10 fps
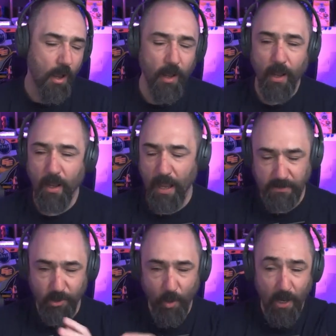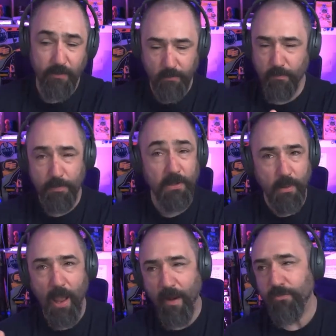And so
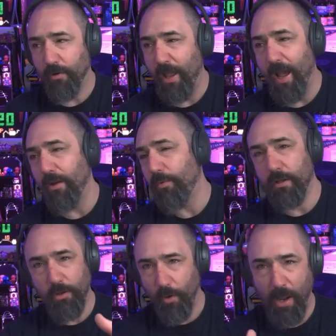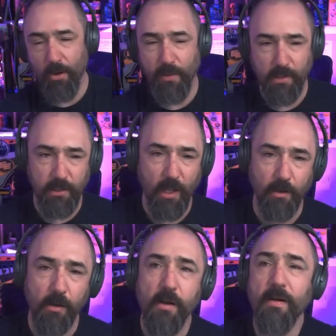after that, we, add all that together.